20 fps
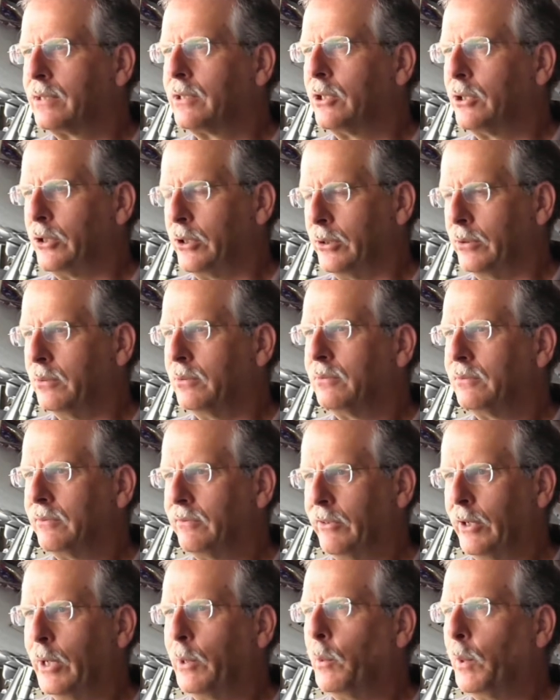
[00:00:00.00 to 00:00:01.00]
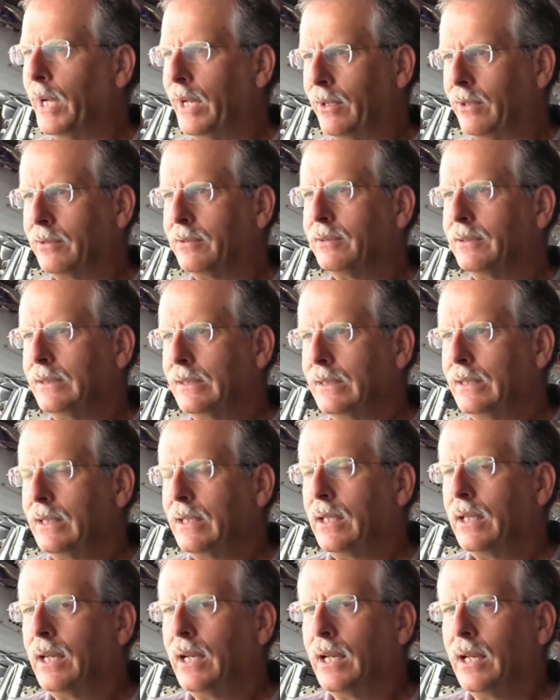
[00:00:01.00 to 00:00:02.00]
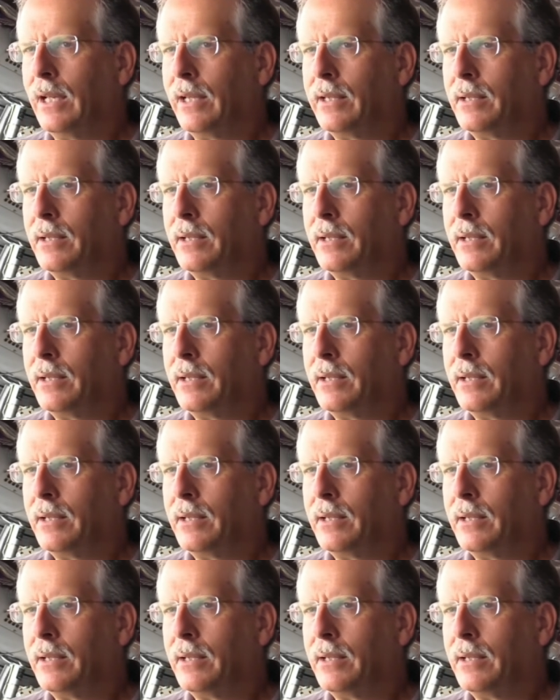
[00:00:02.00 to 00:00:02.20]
it to do very well. Uh,